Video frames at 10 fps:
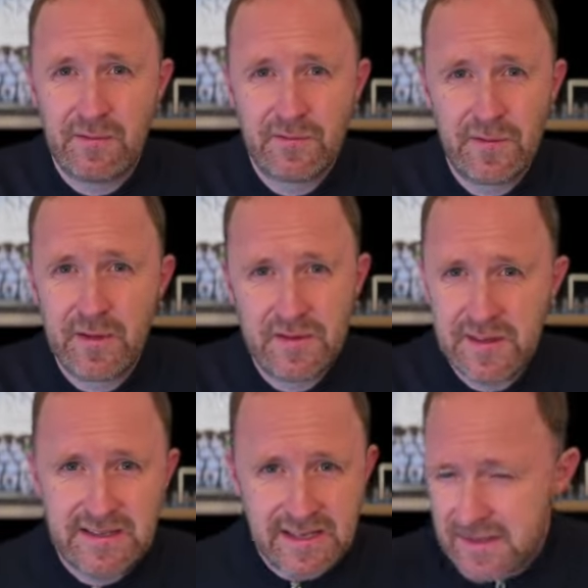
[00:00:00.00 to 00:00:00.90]
The
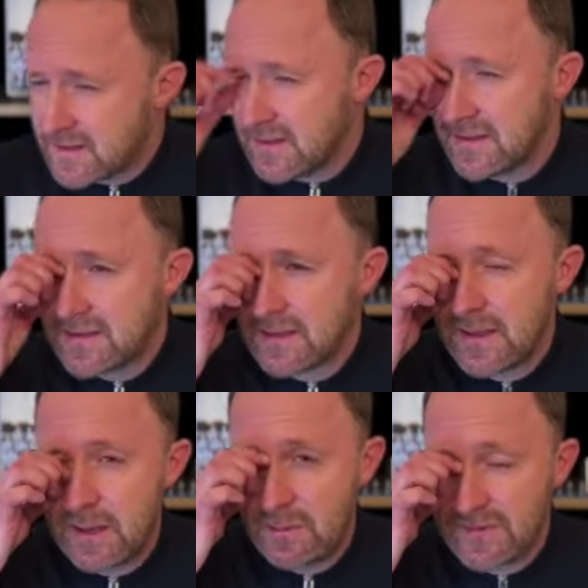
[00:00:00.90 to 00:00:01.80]
distance
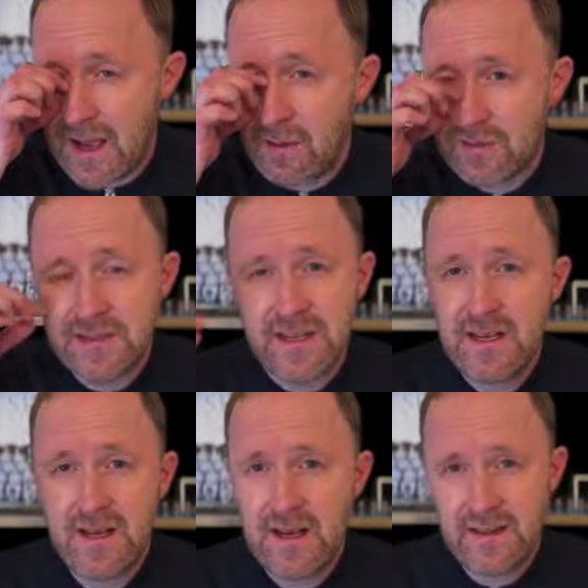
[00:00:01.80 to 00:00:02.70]
he was out
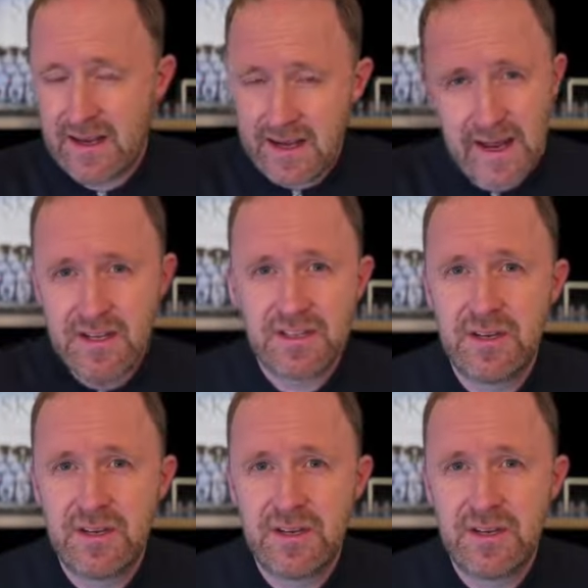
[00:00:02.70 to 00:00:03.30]
and the connection he